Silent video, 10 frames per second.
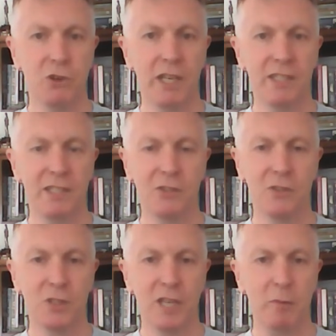tried to do
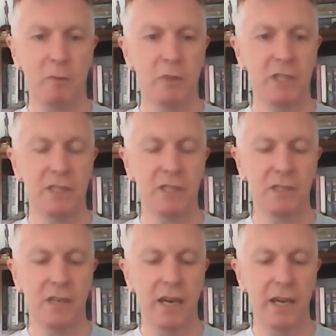the same in
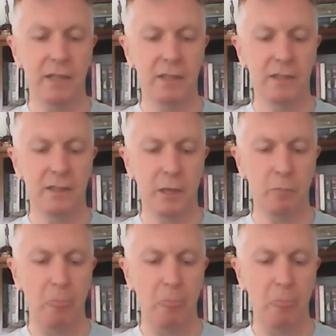business. And